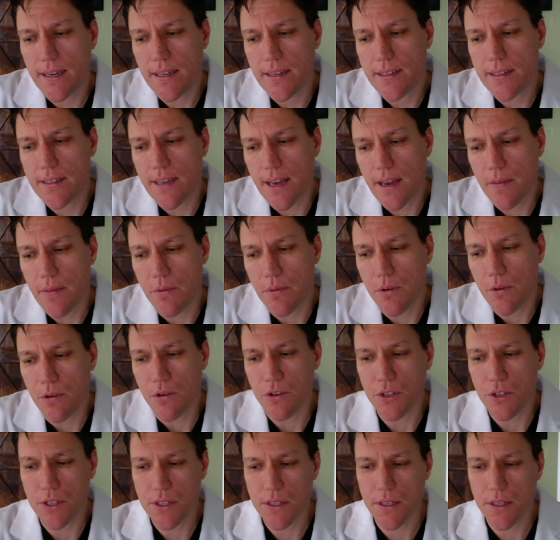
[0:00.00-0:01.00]
at the table
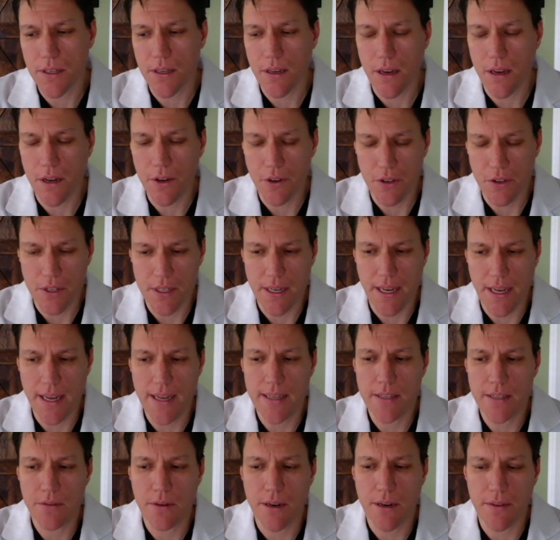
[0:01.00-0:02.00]
who just
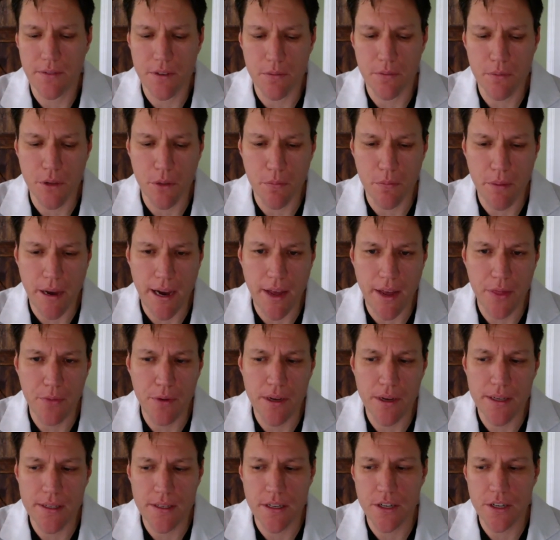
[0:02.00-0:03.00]
understands we're going to have to build
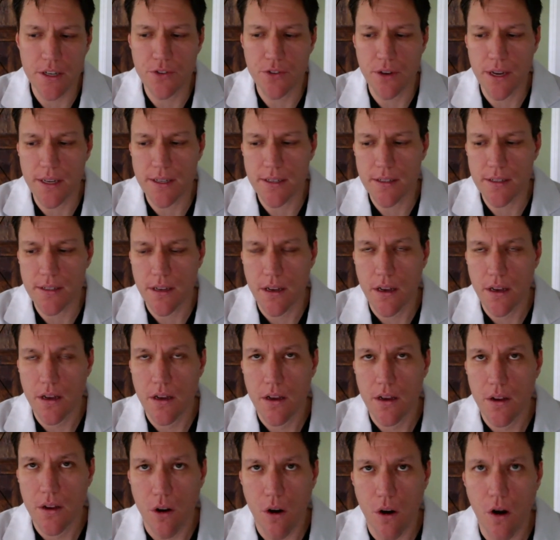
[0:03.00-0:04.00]
pathways that address
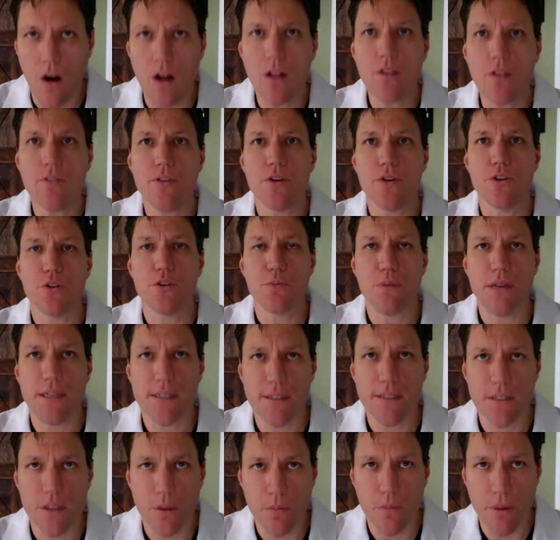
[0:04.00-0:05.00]
all of those
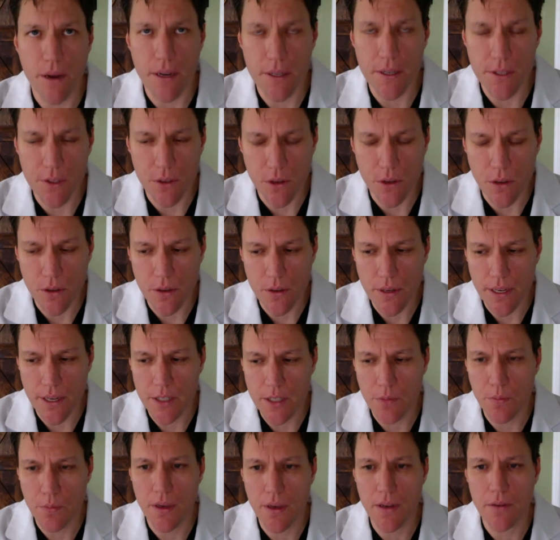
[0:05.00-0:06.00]
pieces of the puzzle
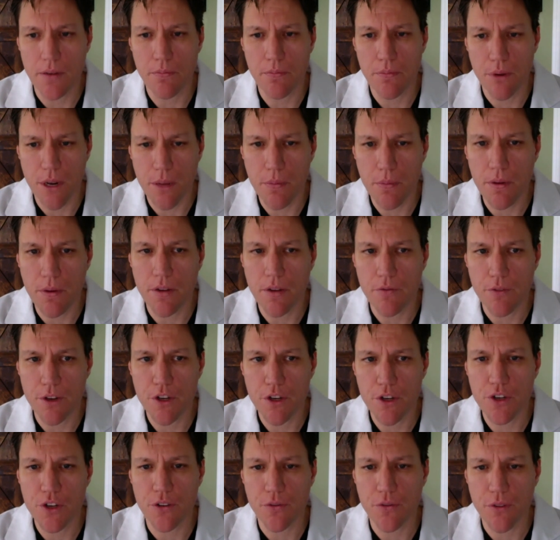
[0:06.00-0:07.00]
has been pretty
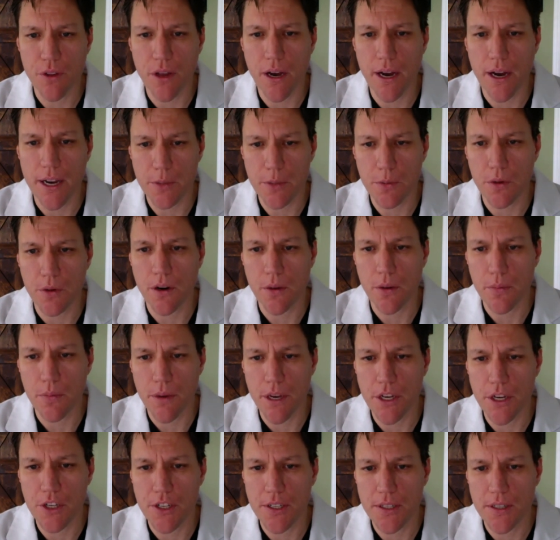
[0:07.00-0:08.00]
beneficial for the hospital and our
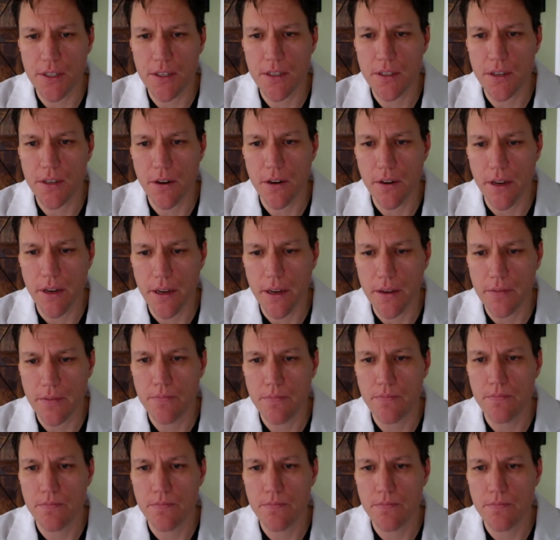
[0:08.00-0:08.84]
patients in this area.